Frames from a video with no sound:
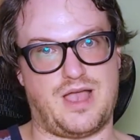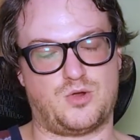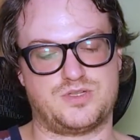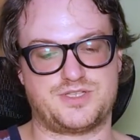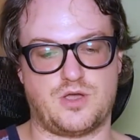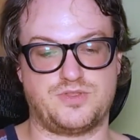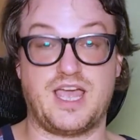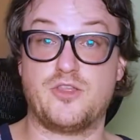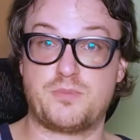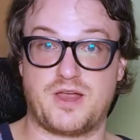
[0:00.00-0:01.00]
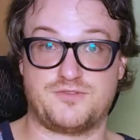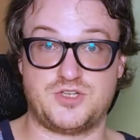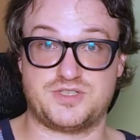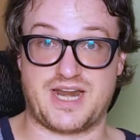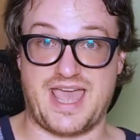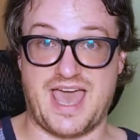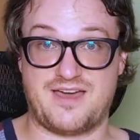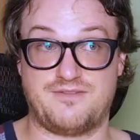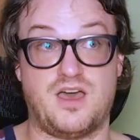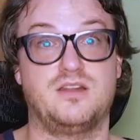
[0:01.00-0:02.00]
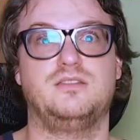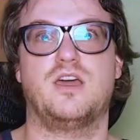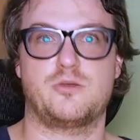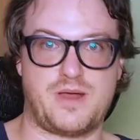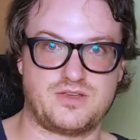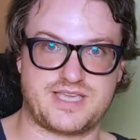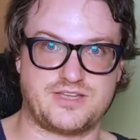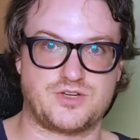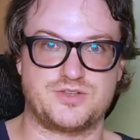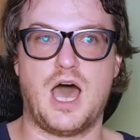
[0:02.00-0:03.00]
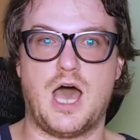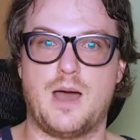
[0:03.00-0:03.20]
So the other pair of shoes that I have, another pair of Skechers,